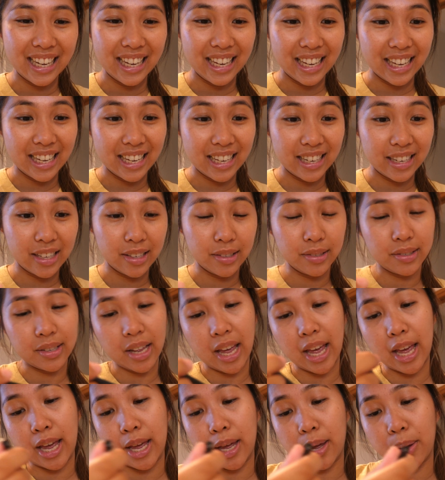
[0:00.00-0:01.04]
It is
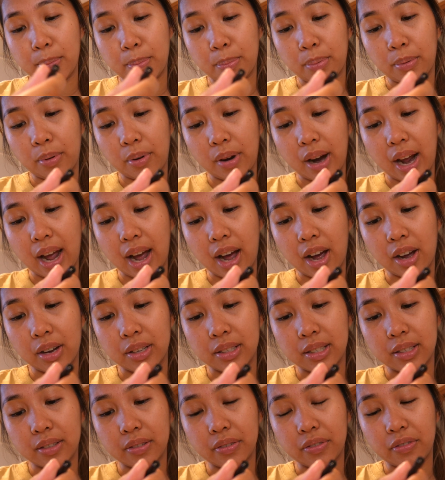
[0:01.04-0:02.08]
a brow
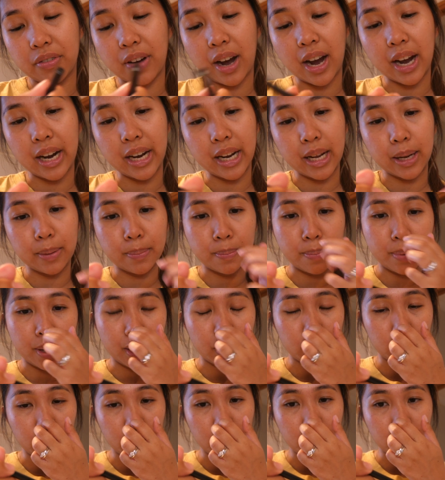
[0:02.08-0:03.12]
defining
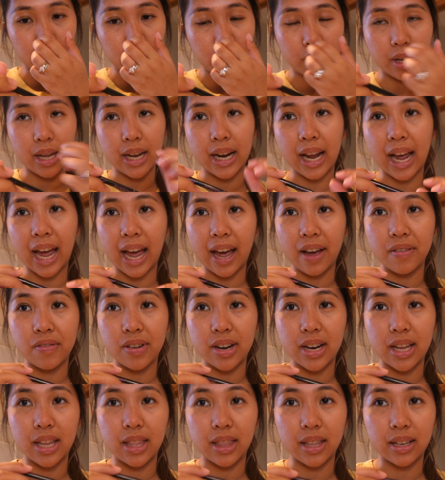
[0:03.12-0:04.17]
pencil and I have it
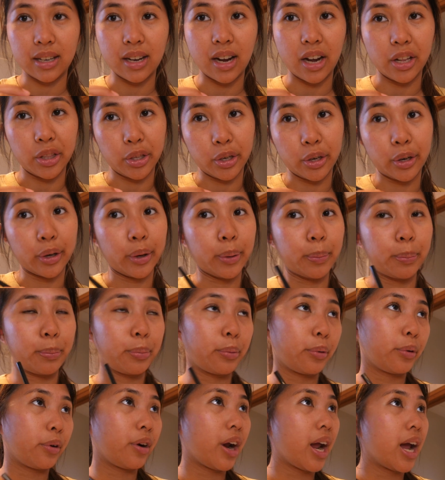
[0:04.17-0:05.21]
in the color
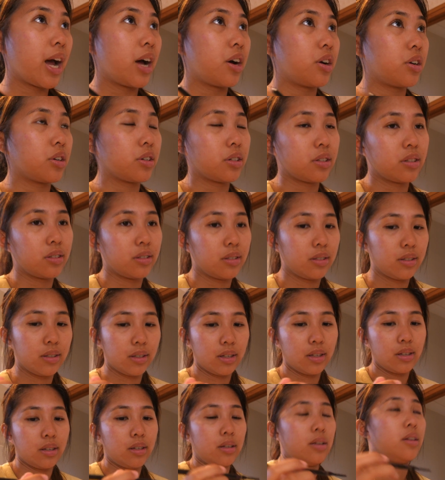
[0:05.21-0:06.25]
brown.
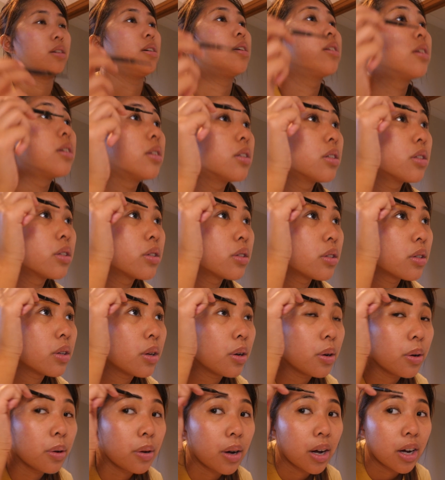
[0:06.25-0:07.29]

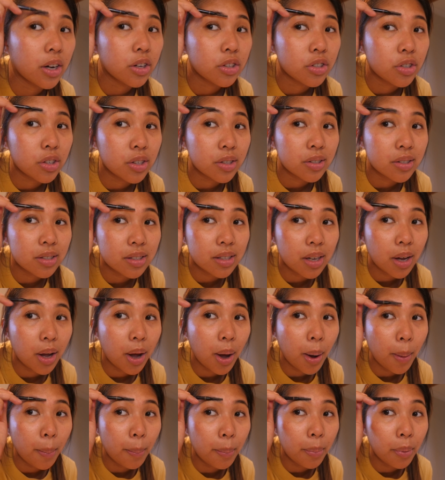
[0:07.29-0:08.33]
So I'll just
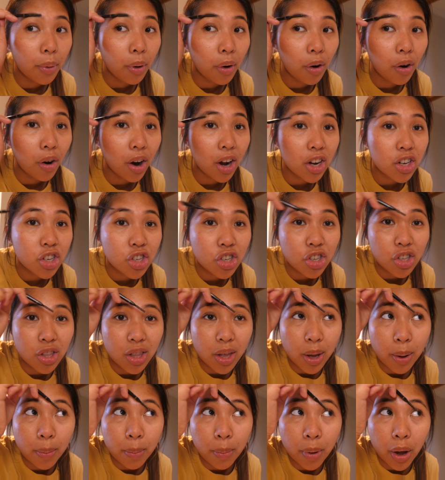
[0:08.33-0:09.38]
brush
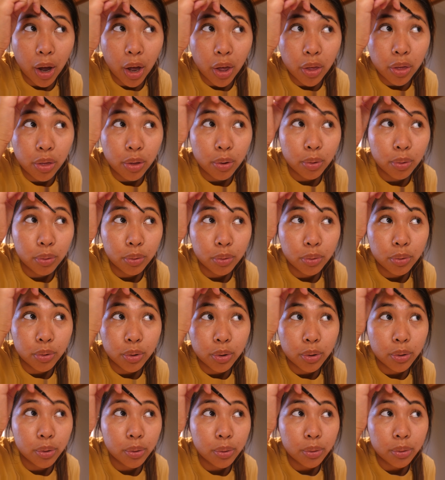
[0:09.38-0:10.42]
them
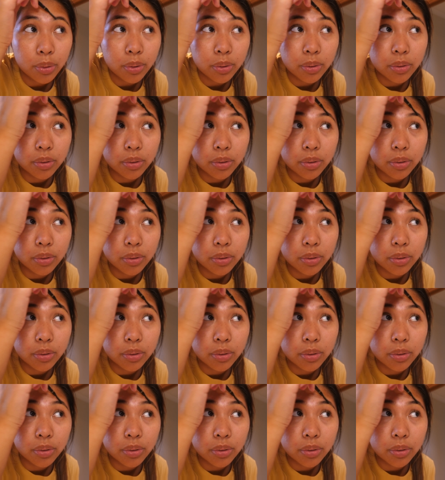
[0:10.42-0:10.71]
through.